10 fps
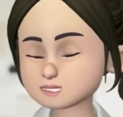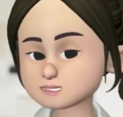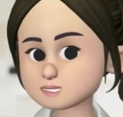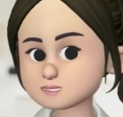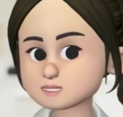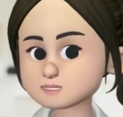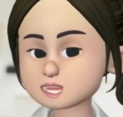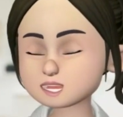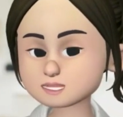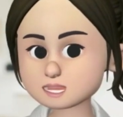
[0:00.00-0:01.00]
So for
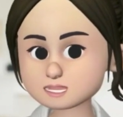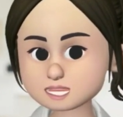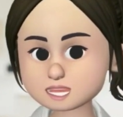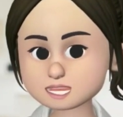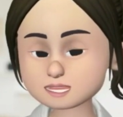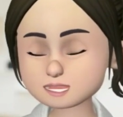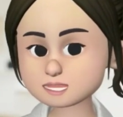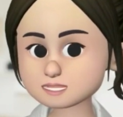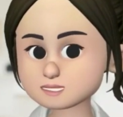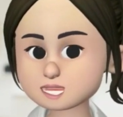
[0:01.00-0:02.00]

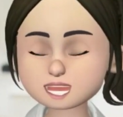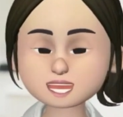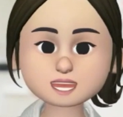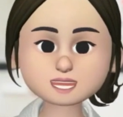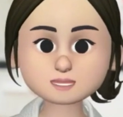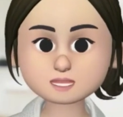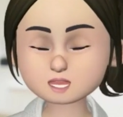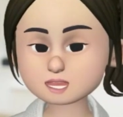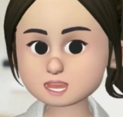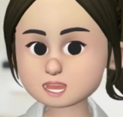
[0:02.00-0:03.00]
isoniazid, it can
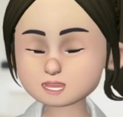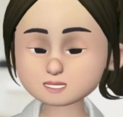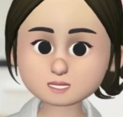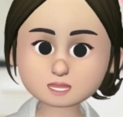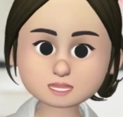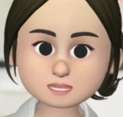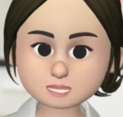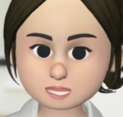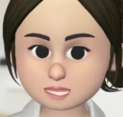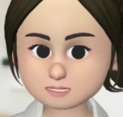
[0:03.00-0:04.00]
cause
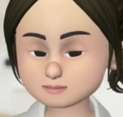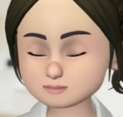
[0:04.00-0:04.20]
neuropathy.